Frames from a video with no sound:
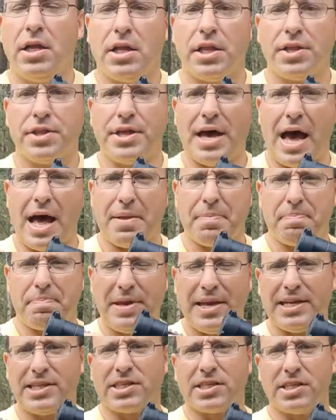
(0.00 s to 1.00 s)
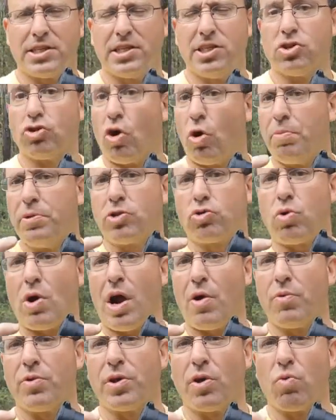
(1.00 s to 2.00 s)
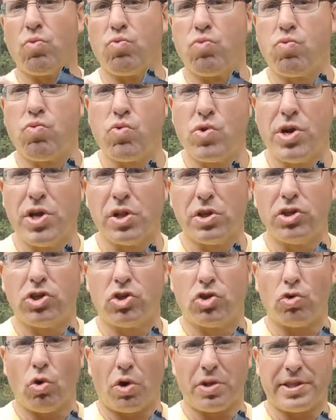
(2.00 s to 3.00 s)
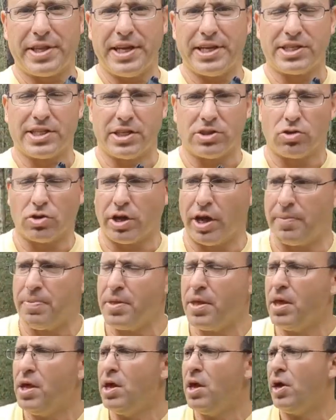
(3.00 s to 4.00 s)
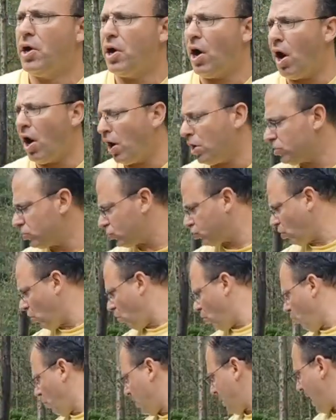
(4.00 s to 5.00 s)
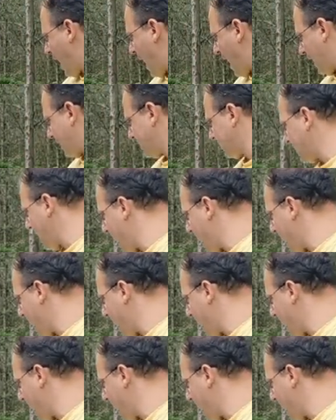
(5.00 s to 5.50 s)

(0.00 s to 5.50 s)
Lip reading: that piston is only traveling a really short distance. Okay, so what has to